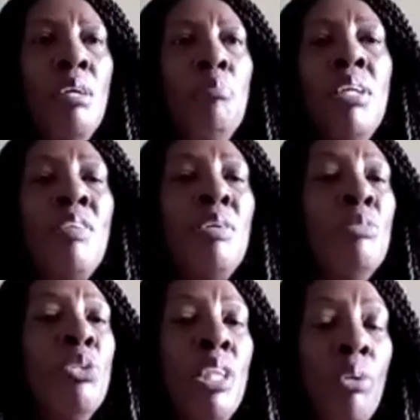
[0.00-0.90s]
But if I'm
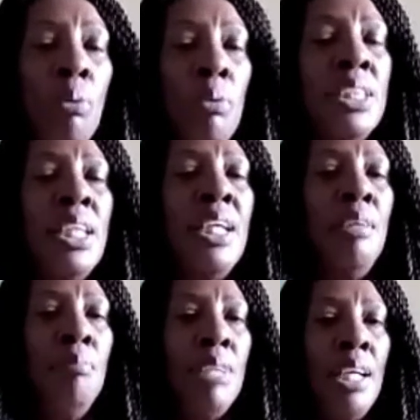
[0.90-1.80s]
doing it all the
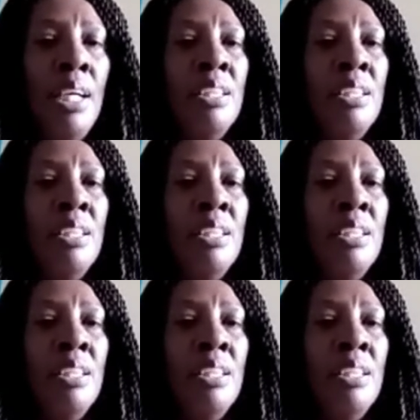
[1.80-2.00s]
time and